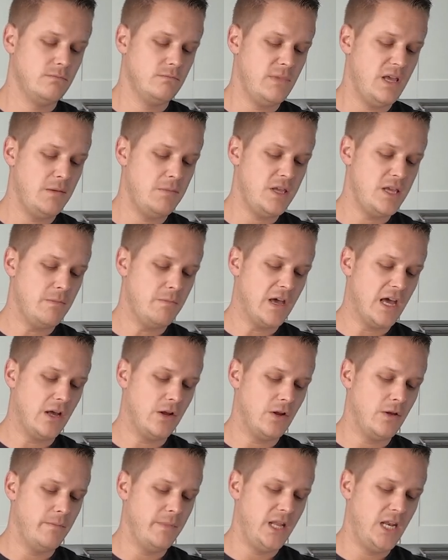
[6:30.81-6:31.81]
maybe
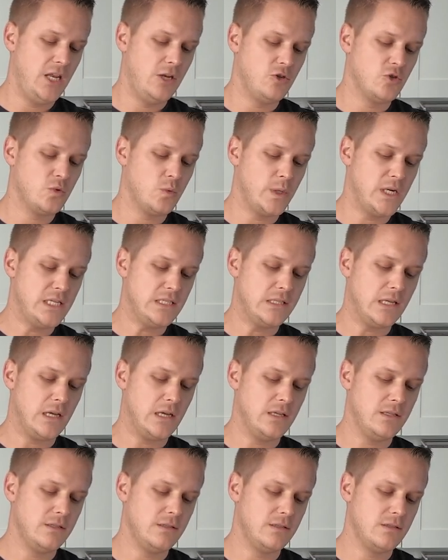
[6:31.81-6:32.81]
about a minute and 20
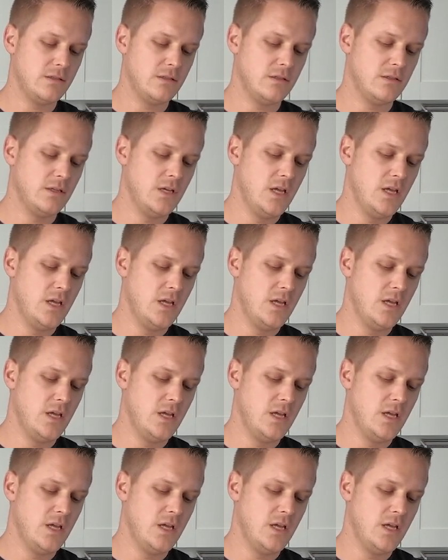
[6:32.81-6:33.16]
seconds.